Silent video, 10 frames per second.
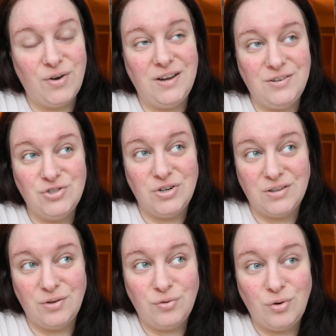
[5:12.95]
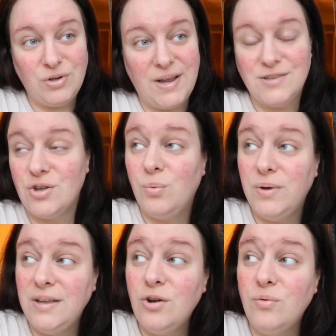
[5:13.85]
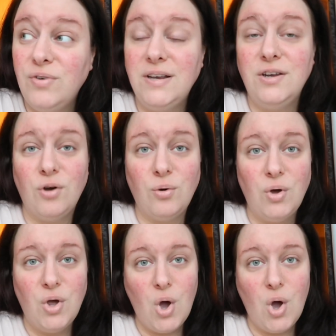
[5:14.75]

rain during the full day so we don't really know